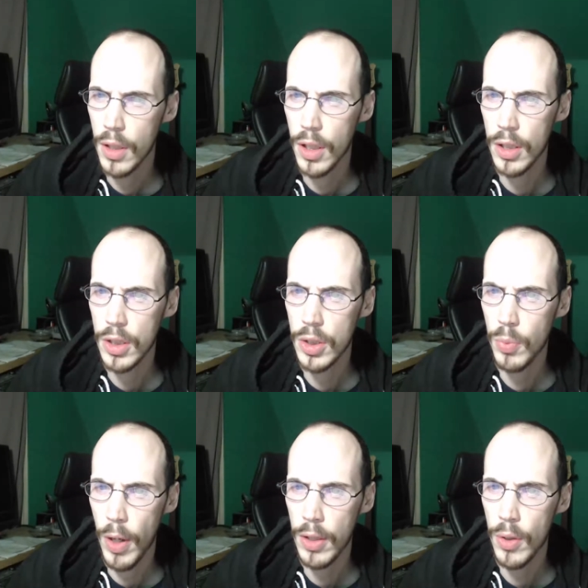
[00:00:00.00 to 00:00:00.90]

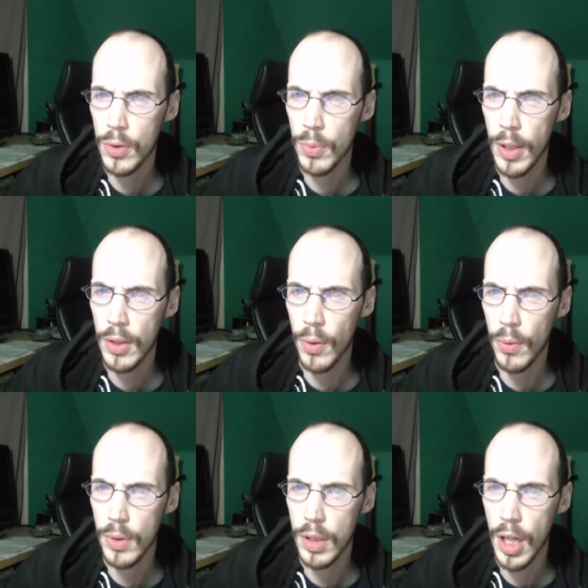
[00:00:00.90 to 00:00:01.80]

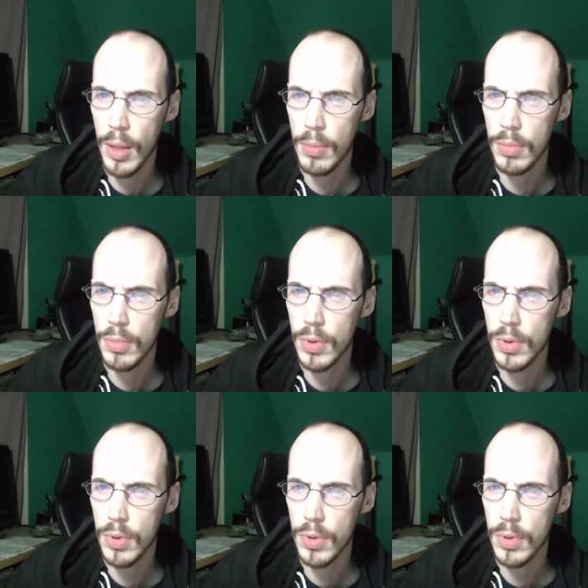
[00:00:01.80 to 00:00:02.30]
Swinko-Swinko, named